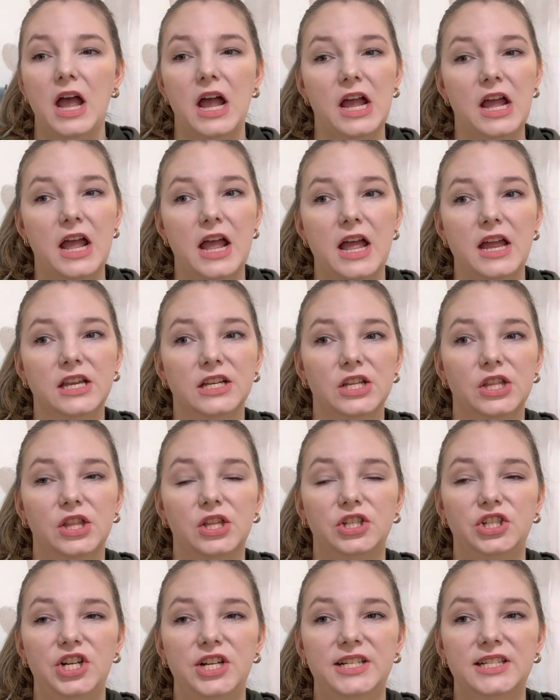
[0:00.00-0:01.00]
And
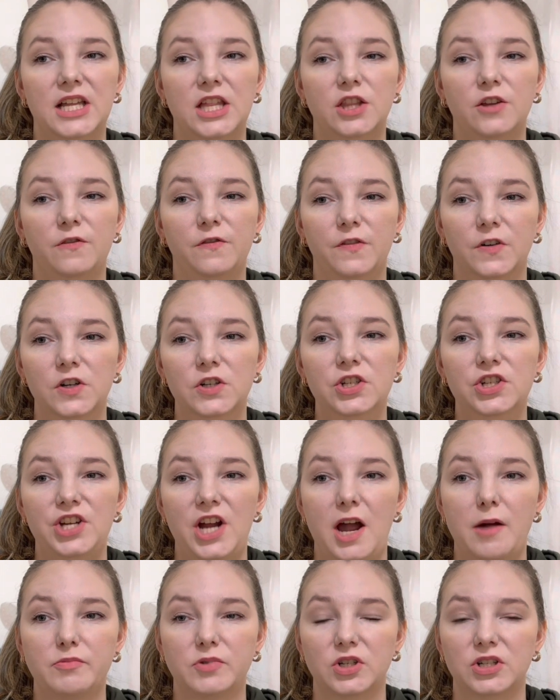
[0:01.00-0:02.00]
she said the first
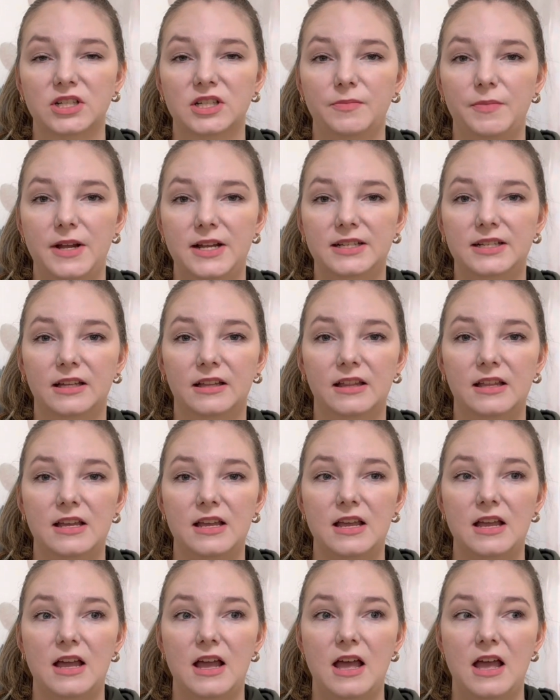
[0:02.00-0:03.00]
chapter is
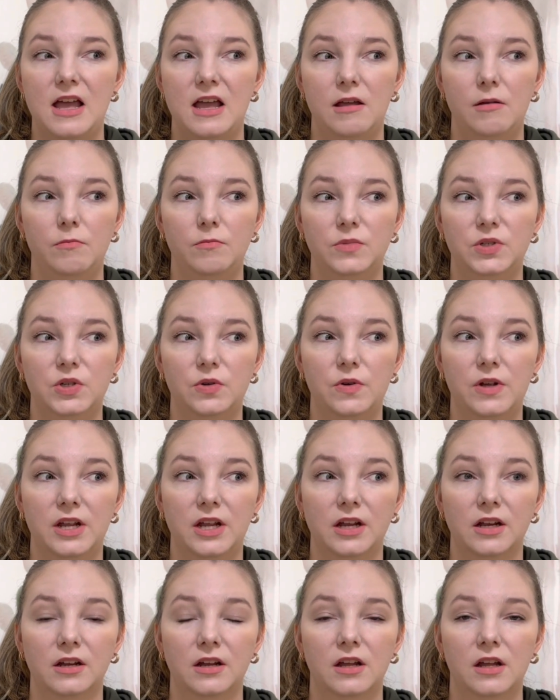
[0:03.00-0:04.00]
basically him
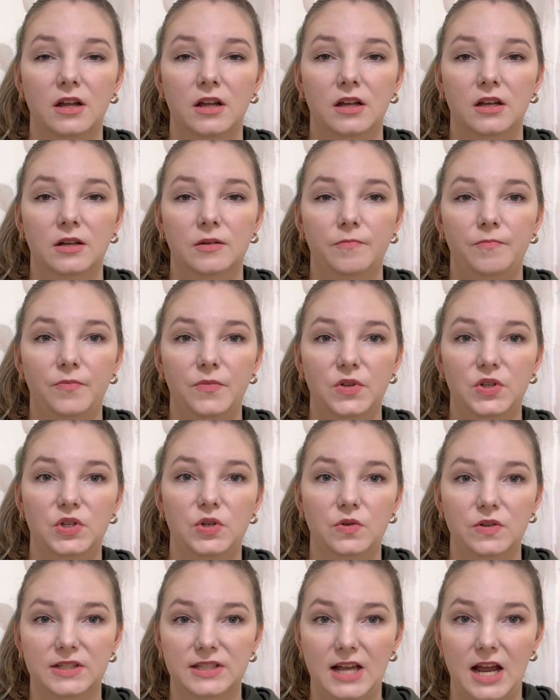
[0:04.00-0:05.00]
doing
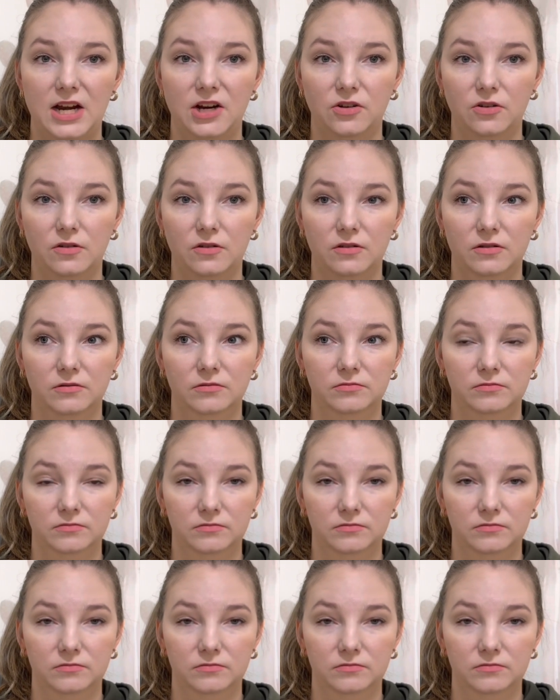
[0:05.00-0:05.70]
suicidal